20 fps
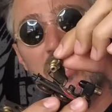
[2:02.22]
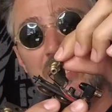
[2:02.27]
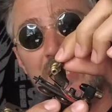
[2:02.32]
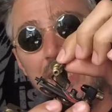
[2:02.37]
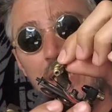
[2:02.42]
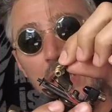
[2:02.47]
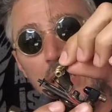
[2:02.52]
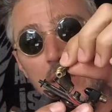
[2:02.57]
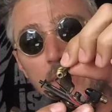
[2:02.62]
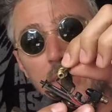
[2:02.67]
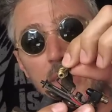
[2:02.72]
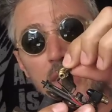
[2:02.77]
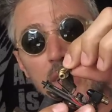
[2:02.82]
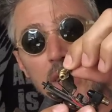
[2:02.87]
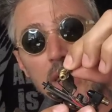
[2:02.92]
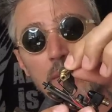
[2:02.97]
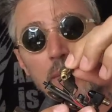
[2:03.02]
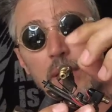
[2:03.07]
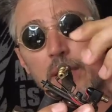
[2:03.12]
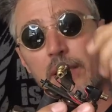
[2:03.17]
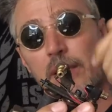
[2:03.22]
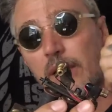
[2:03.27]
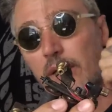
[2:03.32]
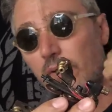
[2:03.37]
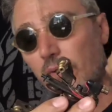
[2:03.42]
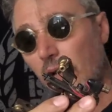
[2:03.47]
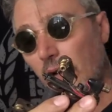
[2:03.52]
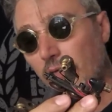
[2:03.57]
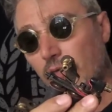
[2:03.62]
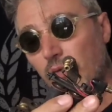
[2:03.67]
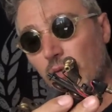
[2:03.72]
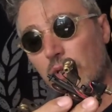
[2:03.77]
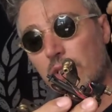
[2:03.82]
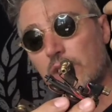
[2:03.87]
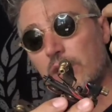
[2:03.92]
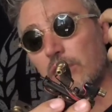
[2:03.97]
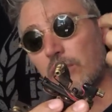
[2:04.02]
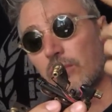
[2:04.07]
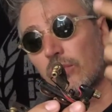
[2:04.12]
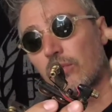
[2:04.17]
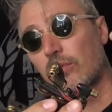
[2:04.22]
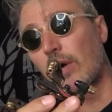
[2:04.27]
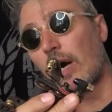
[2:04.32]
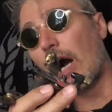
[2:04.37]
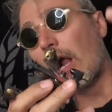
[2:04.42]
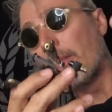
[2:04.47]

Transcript: Just a little bit, you have to listen to.